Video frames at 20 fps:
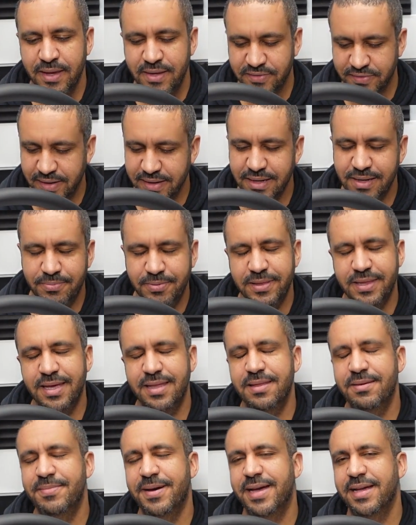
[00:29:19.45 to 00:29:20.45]
So I'm going to put that
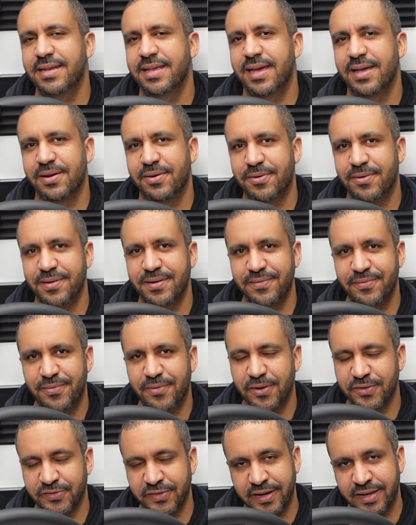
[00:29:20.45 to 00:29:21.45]
in the bad category,
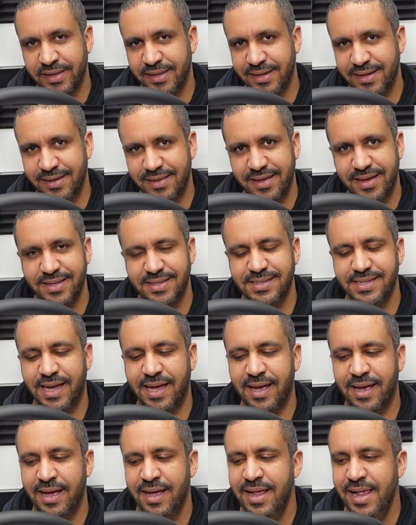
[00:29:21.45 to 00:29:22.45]
unfortunately,
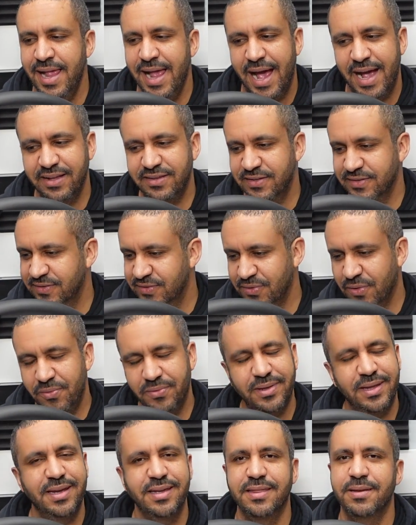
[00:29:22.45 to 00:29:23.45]
that I just
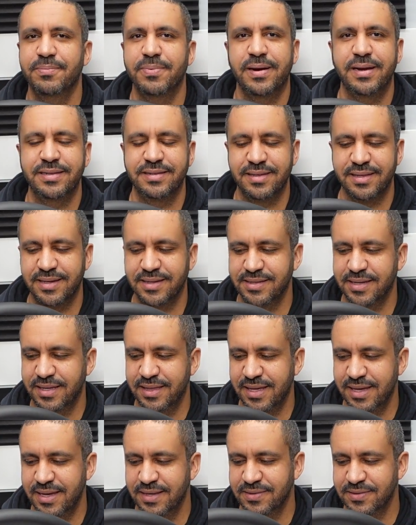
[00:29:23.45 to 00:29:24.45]
don't like the price of this. I
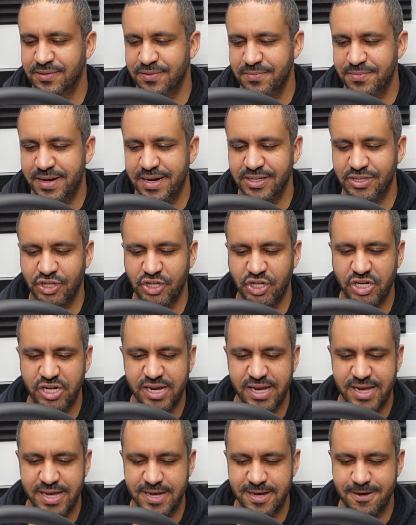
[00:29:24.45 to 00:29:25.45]
think it's too much.
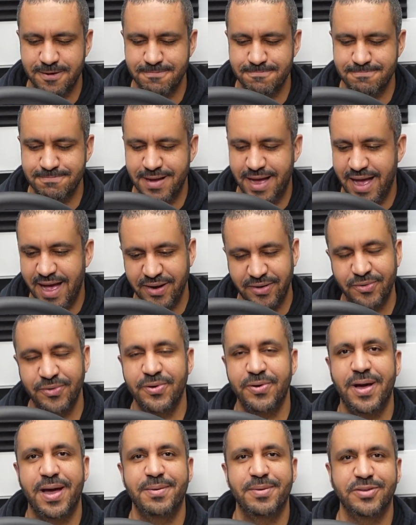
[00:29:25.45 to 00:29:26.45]
I don't
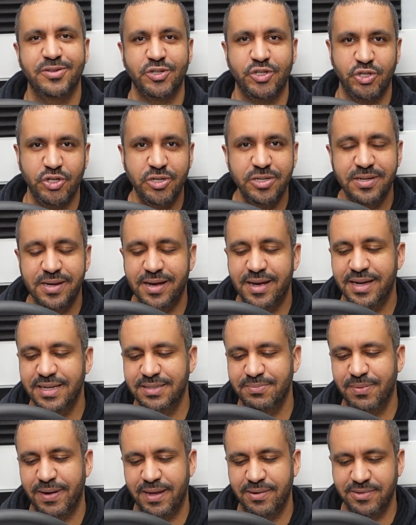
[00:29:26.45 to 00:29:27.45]
know how much it should
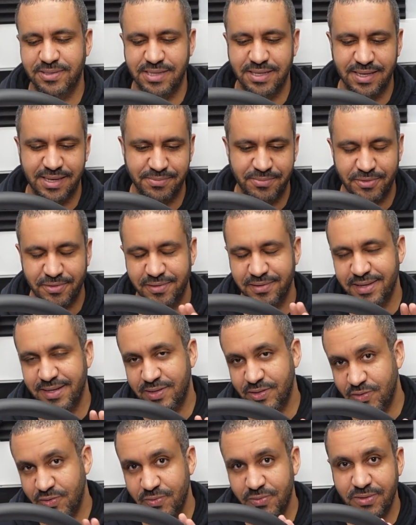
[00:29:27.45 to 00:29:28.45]
cost, but I was thinking more in
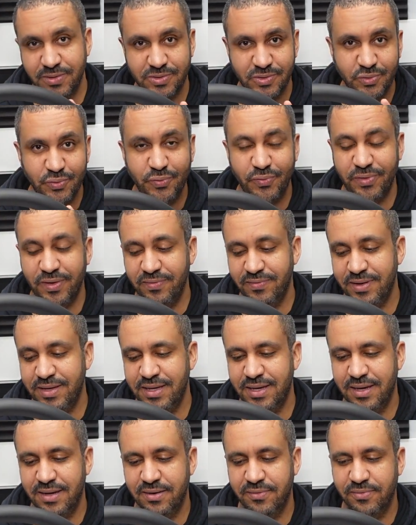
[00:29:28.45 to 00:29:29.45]
the $200 to
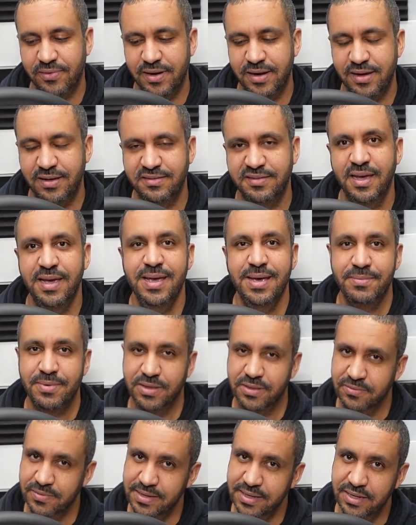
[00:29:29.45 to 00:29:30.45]
$250 kind of range.
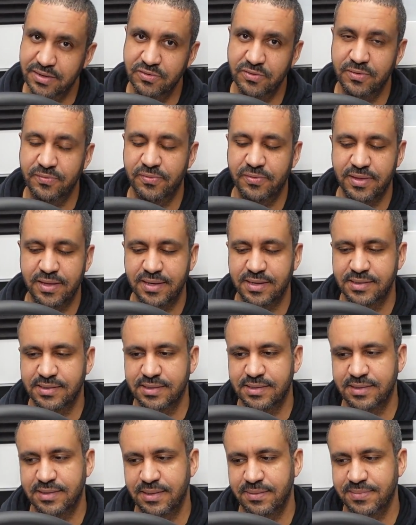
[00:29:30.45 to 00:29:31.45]
But $300 for this
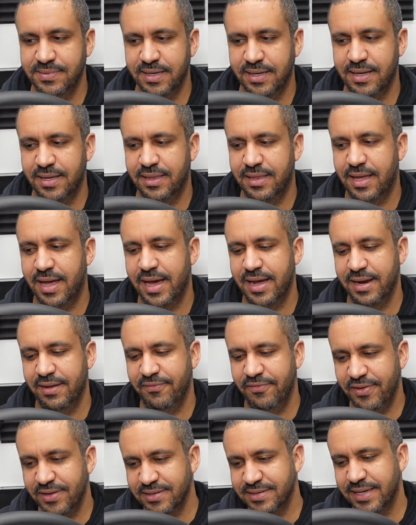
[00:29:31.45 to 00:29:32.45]
seems like a lot.
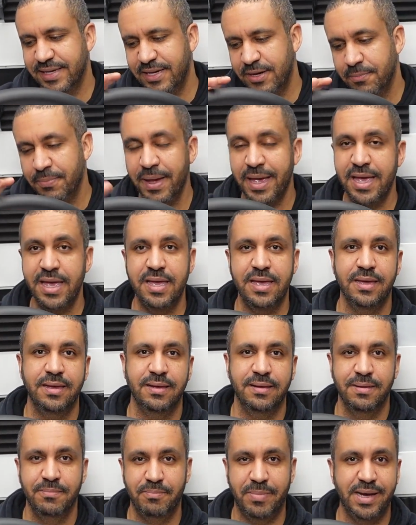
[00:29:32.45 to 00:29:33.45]
It feels like you're
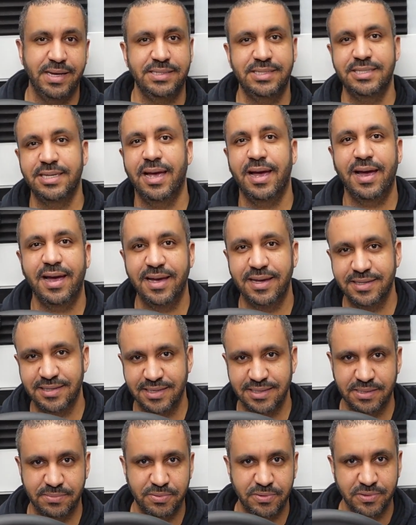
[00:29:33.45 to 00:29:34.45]
paying by size
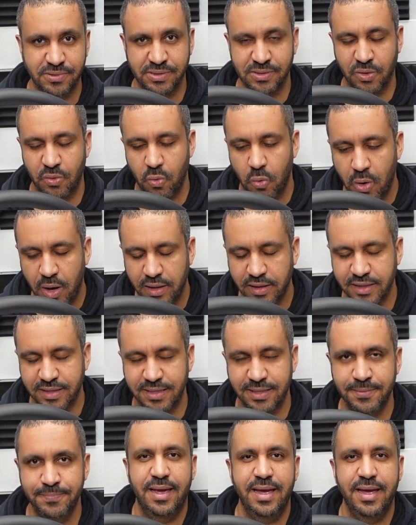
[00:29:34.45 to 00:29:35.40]
as opposed to quality.